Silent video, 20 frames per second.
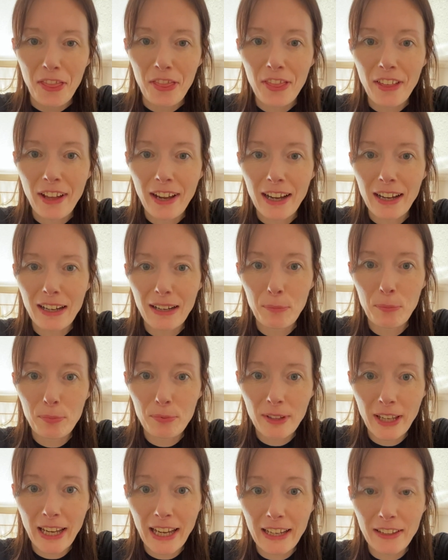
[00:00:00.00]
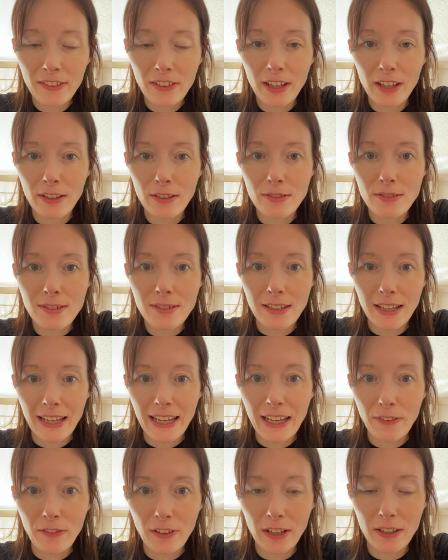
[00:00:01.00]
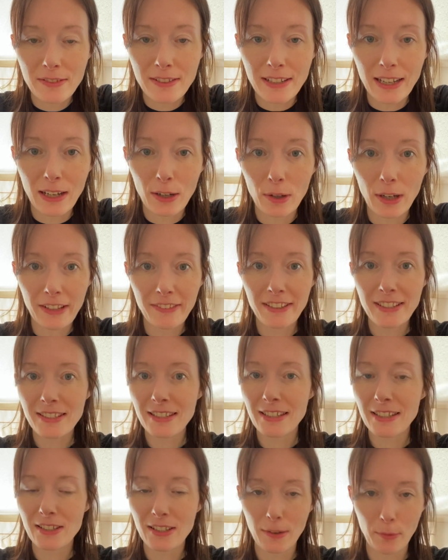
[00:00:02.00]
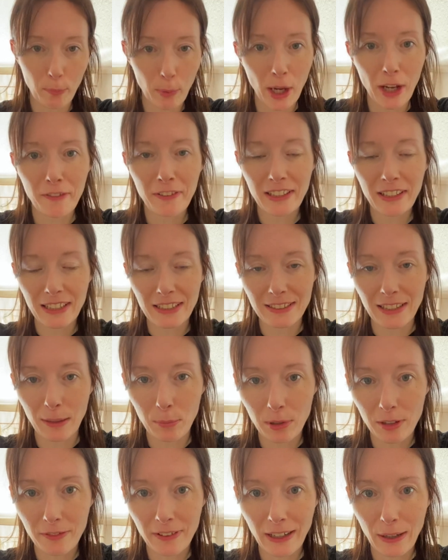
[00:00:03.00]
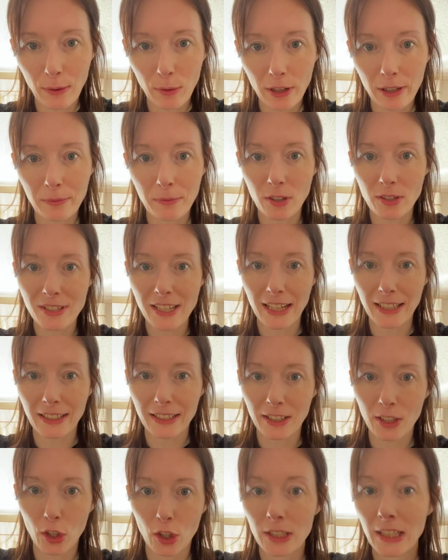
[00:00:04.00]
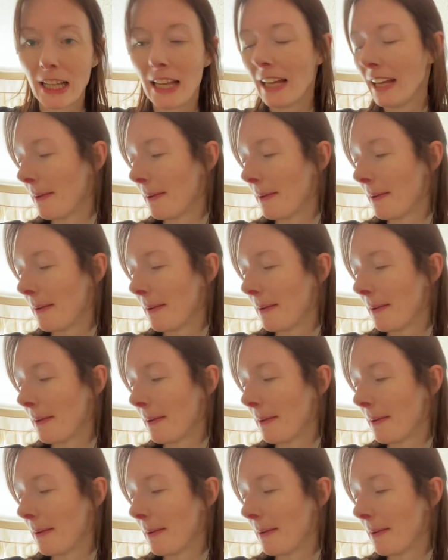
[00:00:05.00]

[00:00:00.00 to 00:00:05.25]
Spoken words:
that getting those earphones out, this is a perfect example of how I'm not technical.